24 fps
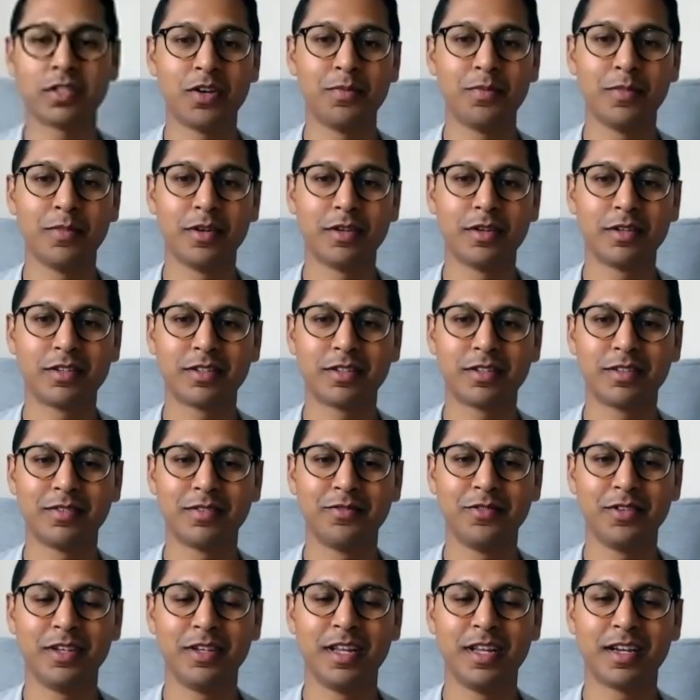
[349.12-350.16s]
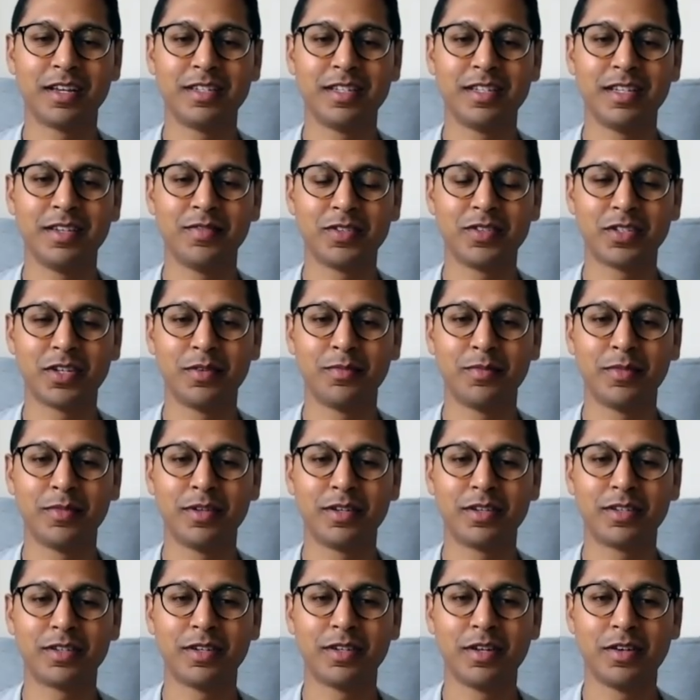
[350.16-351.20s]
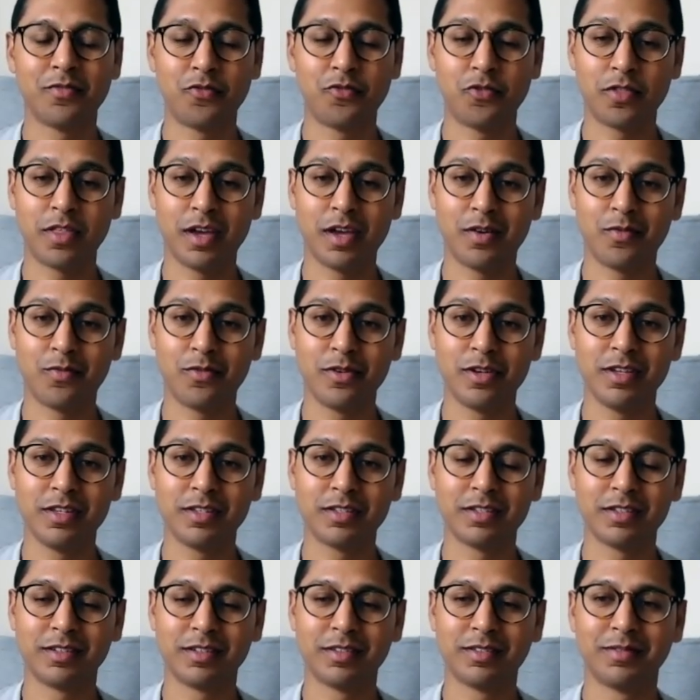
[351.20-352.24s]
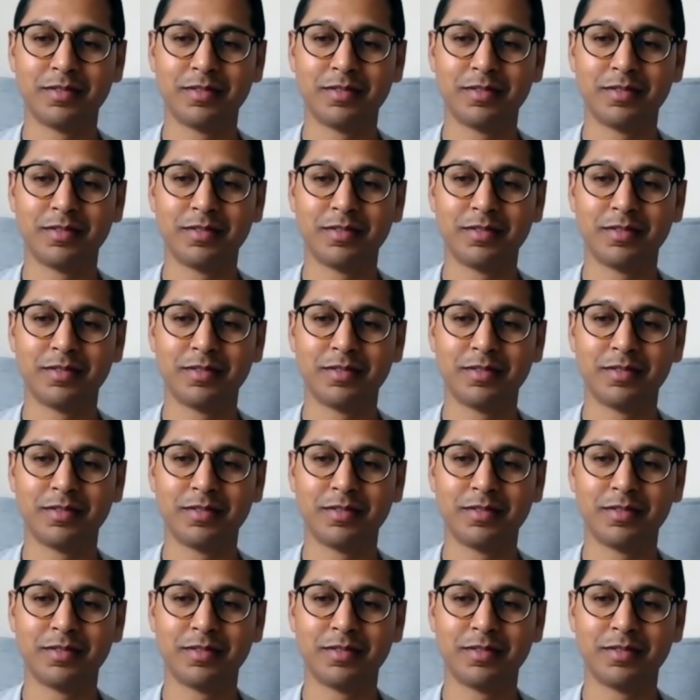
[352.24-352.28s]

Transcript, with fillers: much, via negativa so much, for that reason.